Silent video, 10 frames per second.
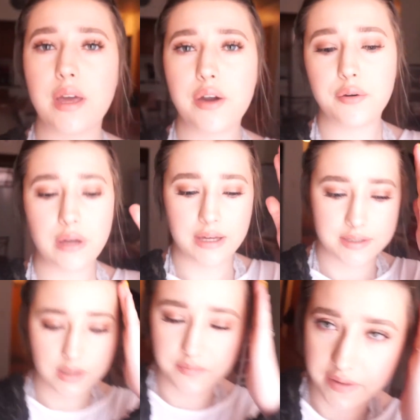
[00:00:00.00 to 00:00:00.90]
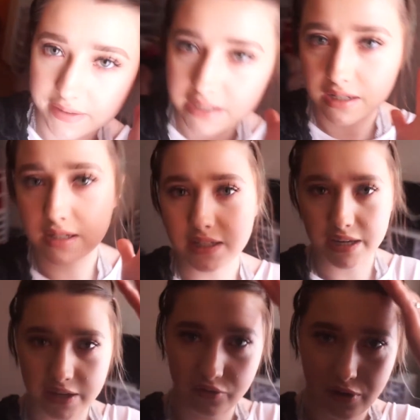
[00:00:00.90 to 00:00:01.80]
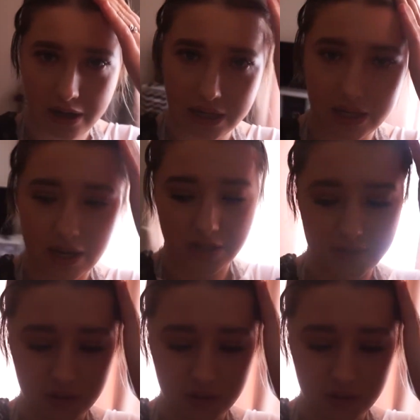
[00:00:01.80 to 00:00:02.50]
Okay, so I'm finally done getting ready. I just have to